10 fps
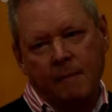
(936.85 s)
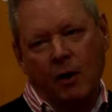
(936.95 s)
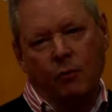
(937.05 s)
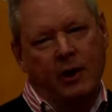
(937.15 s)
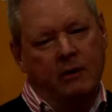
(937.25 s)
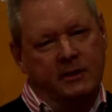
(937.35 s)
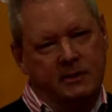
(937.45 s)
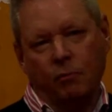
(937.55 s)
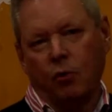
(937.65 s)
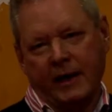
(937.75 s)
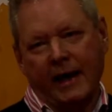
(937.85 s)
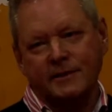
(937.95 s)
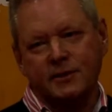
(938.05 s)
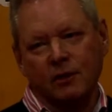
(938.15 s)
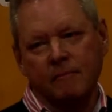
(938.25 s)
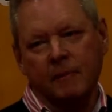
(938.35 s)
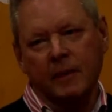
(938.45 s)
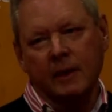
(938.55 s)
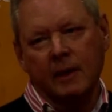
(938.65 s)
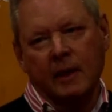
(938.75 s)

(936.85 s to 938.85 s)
But we are a small council.